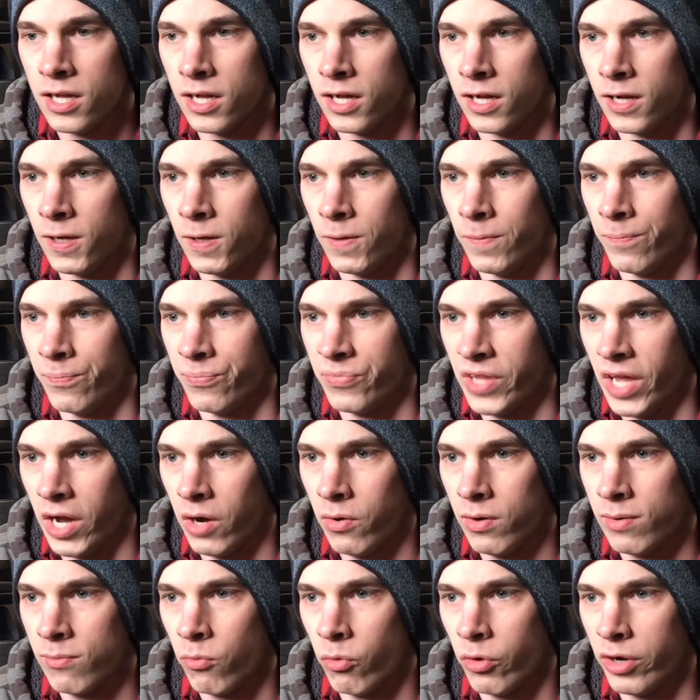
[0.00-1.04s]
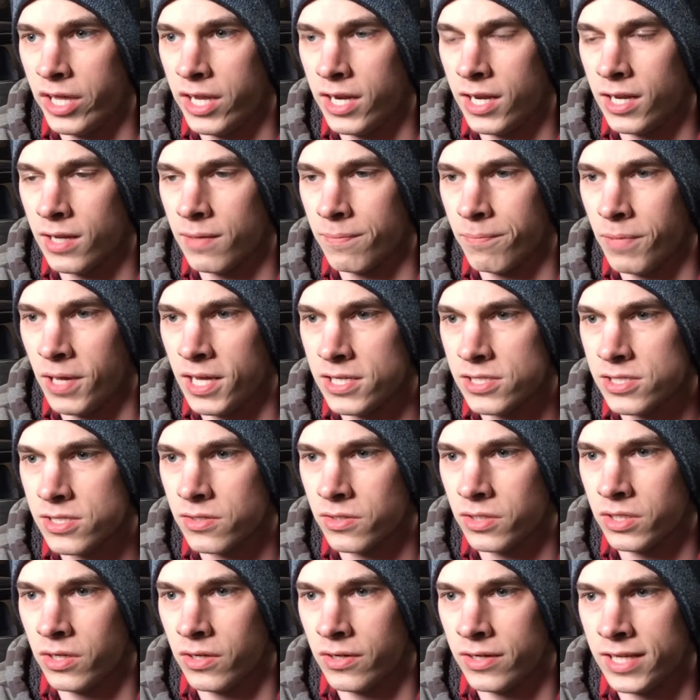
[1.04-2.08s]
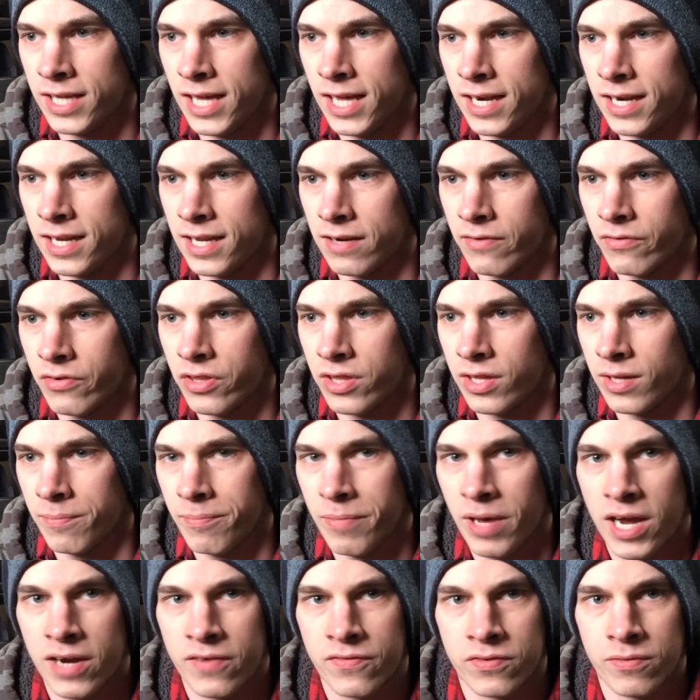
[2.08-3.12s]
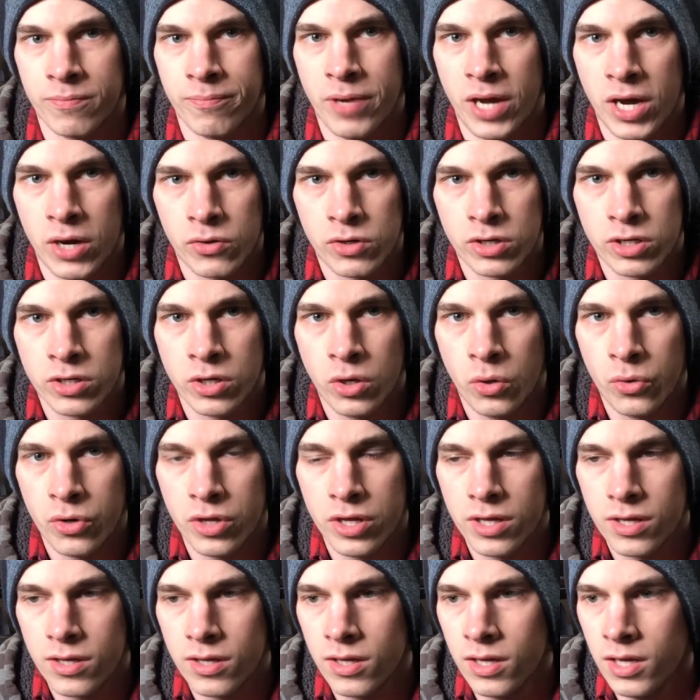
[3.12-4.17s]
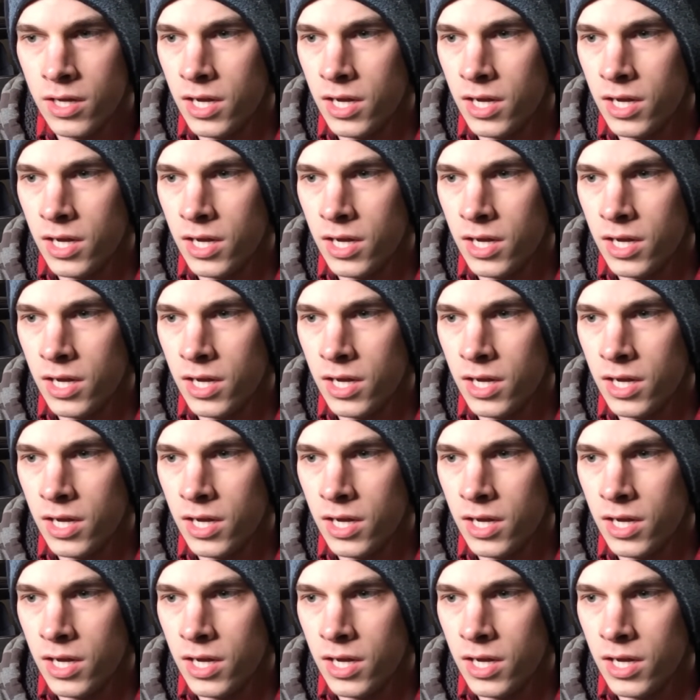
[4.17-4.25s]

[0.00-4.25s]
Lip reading: Now I'm waiting basically on getting everything back from powder coating,